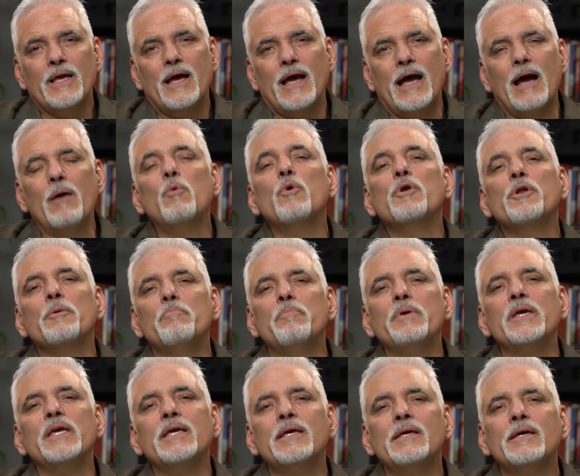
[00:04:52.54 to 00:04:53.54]
I want to
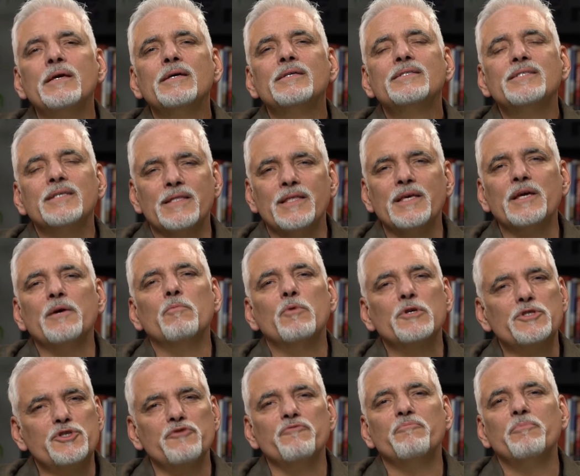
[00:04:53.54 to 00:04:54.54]
be to them
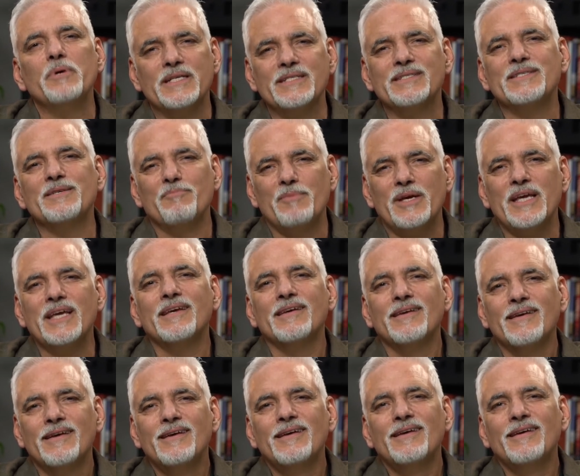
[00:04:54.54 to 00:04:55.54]
what you've been to me.
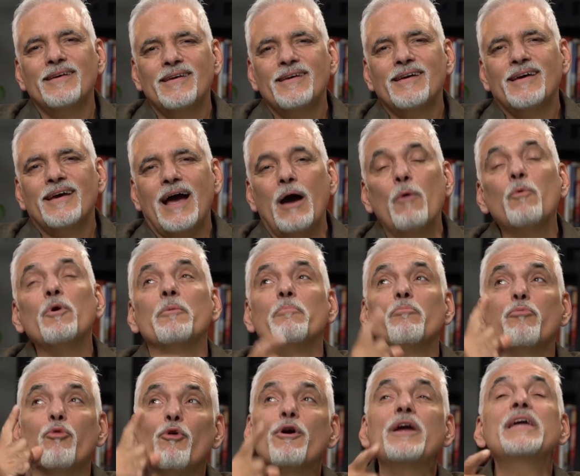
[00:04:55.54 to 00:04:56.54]
I want to
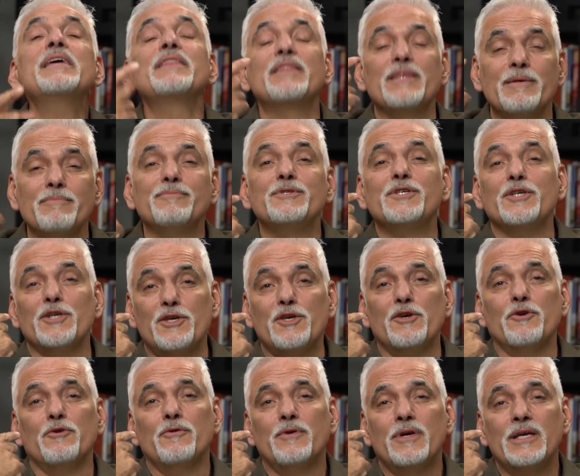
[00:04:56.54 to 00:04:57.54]
bring them to
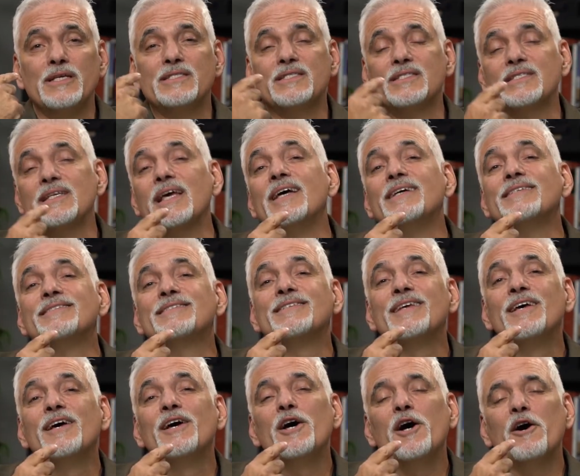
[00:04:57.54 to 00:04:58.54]
you. It says
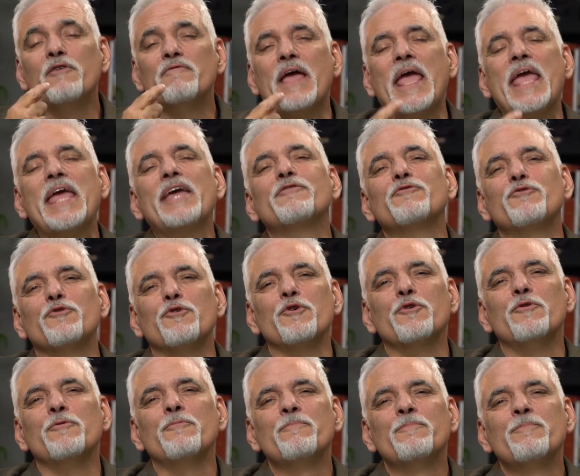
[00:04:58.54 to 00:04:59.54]
of
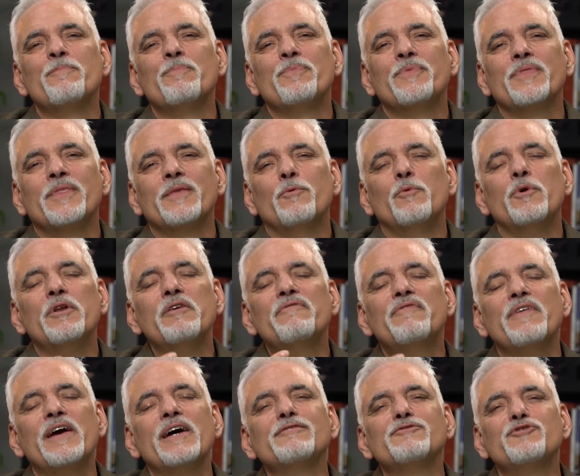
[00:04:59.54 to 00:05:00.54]
Andrew, when he
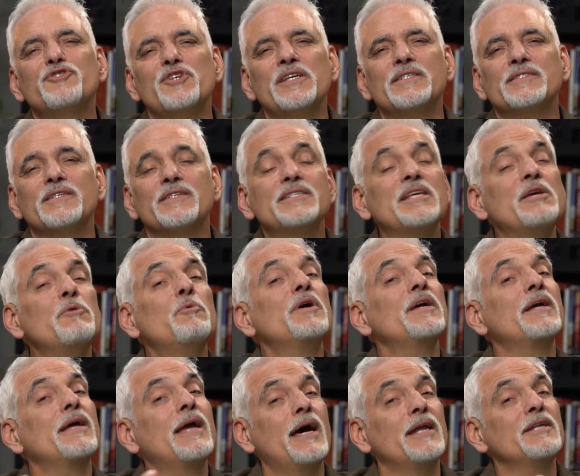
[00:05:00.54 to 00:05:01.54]
found Jesus, he went
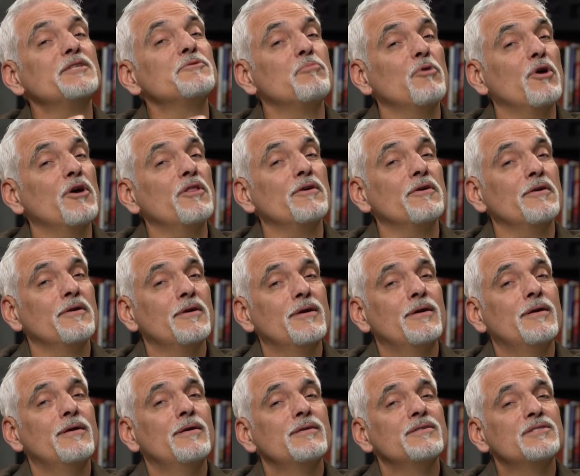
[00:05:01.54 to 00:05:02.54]
and got his brother,
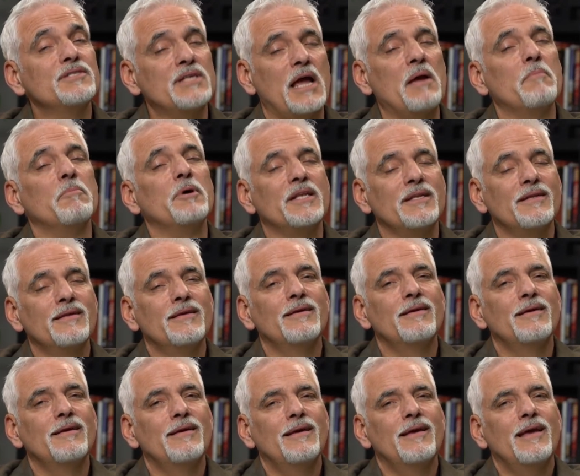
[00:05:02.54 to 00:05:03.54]
Simon,
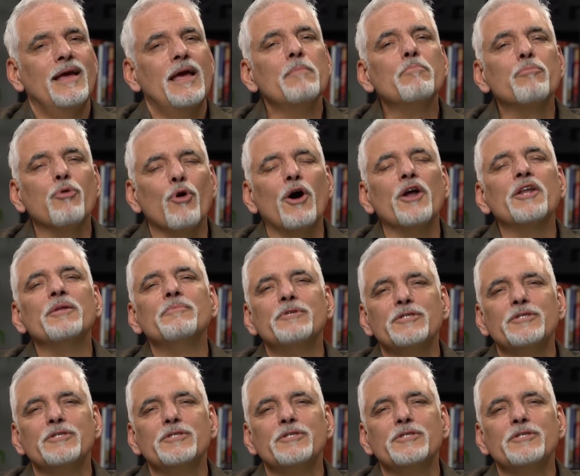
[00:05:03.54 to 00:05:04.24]
and brought him